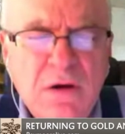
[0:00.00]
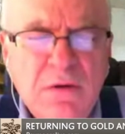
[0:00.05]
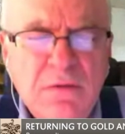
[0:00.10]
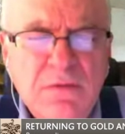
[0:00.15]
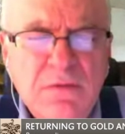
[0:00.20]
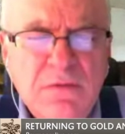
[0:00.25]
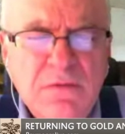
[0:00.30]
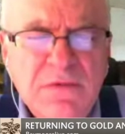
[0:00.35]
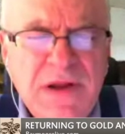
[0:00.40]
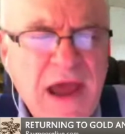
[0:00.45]

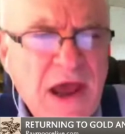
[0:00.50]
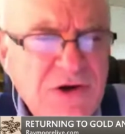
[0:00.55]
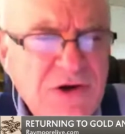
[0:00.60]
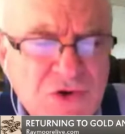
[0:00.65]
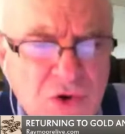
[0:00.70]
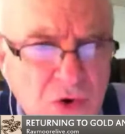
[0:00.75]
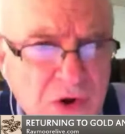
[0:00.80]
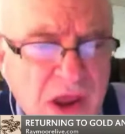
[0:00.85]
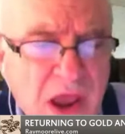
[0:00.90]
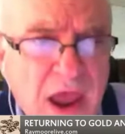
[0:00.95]

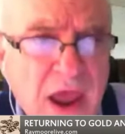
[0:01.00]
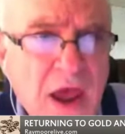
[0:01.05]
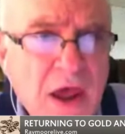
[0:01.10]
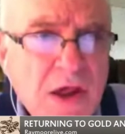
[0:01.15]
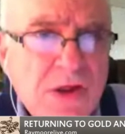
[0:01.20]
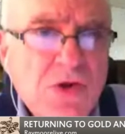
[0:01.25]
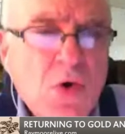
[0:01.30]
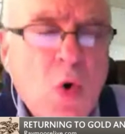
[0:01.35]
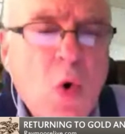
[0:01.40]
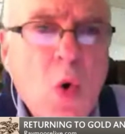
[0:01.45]
natural
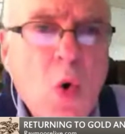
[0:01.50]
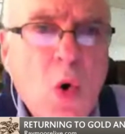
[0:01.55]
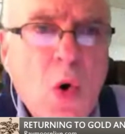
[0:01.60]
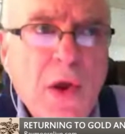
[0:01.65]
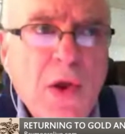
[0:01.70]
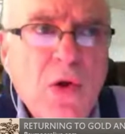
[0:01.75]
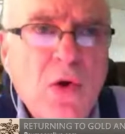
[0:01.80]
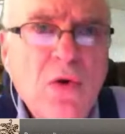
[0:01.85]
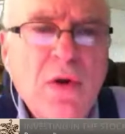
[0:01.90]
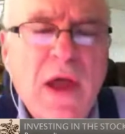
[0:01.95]
gas,
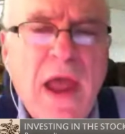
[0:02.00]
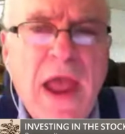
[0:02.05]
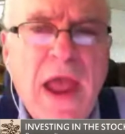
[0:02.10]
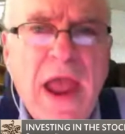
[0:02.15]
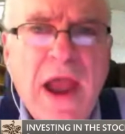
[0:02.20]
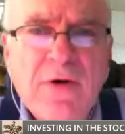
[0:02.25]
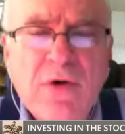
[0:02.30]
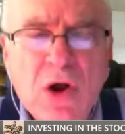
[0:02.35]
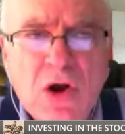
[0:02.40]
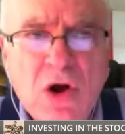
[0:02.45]
oil,
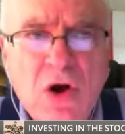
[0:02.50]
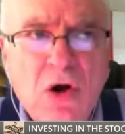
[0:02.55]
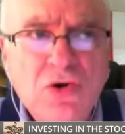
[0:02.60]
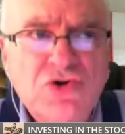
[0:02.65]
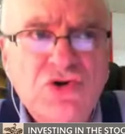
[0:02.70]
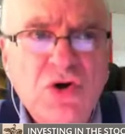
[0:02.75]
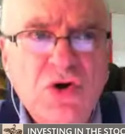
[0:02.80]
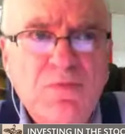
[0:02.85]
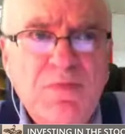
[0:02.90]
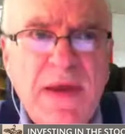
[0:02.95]

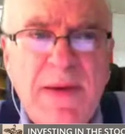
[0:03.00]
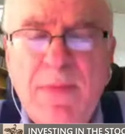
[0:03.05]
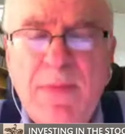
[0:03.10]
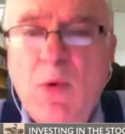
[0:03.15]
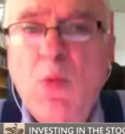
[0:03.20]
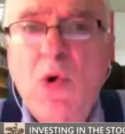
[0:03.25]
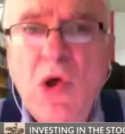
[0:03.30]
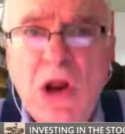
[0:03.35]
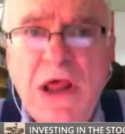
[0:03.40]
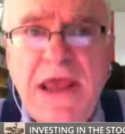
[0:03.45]
agriculture. People
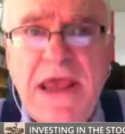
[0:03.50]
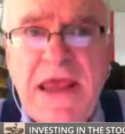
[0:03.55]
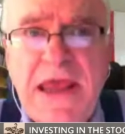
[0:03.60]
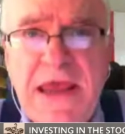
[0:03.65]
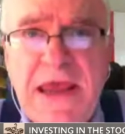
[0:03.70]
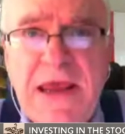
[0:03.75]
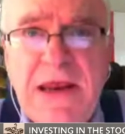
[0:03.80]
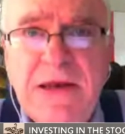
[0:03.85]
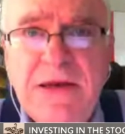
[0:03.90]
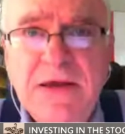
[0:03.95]
will
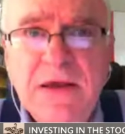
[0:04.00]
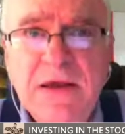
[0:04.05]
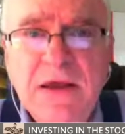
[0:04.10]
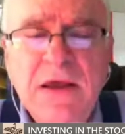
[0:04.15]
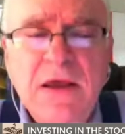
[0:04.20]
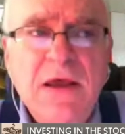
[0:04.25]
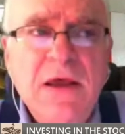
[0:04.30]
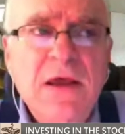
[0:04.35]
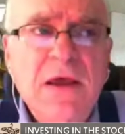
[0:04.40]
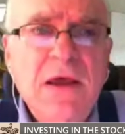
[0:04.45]
eat
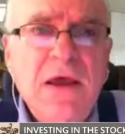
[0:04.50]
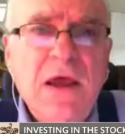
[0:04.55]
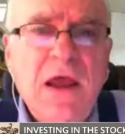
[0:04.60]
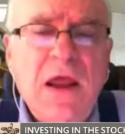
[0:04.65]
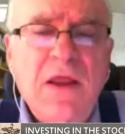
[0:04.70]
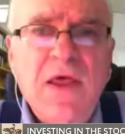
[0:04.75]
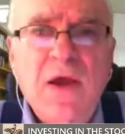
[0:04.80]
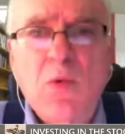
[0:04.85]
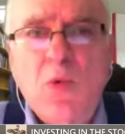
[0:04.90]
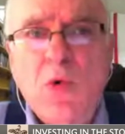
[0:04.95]

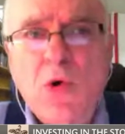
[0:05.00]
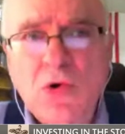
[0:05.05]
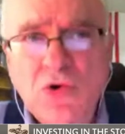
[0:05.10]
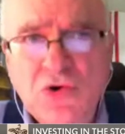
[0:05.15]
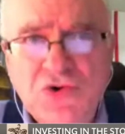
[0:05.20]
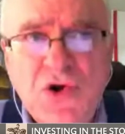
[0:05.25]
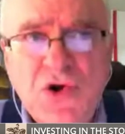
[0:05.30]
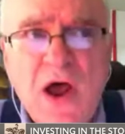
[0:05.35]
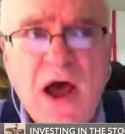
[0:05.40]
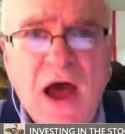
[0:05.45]
and they will
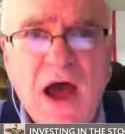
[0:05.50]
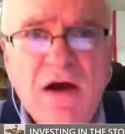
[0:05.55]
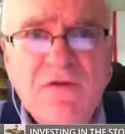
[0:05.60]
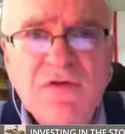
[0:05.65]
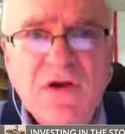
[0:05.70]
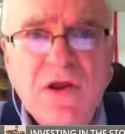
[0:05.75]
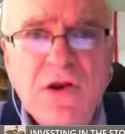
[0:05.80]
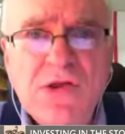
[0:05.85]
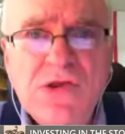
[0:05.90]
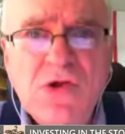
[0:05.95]
drive.
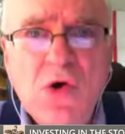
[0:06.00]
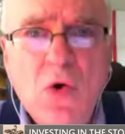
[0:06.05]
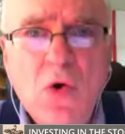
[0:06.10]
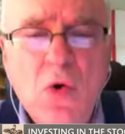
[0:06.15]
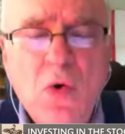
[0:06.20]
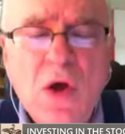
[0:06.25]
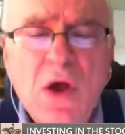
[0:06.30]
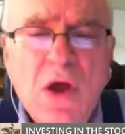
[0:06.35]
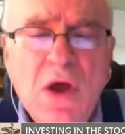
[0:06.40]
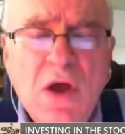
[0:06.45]
And
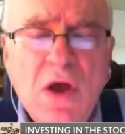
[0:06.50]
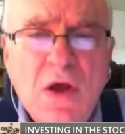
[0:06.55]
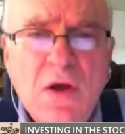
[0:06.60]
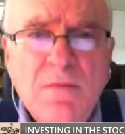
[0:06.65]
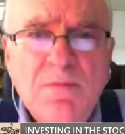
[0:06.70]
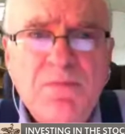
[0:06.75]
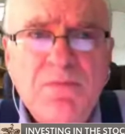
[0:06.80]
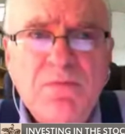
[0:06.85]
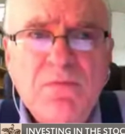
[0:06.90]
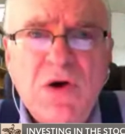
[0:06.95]
so,
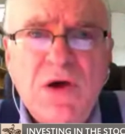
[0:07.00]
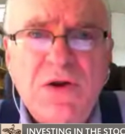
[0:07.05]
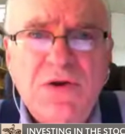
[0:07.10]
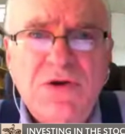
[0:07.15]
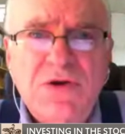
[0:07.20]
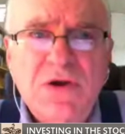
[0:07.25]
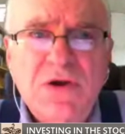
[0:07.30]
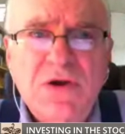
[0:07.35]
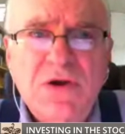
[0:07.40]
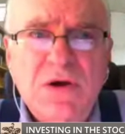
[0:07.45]
but
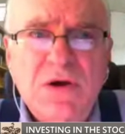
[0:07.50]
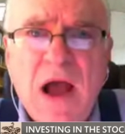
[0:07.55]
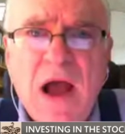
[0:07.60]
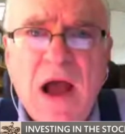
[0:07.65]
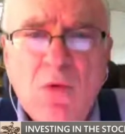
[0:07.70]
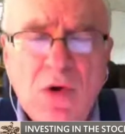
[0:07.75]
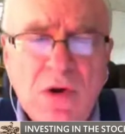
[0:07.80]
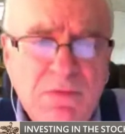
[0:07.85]
I would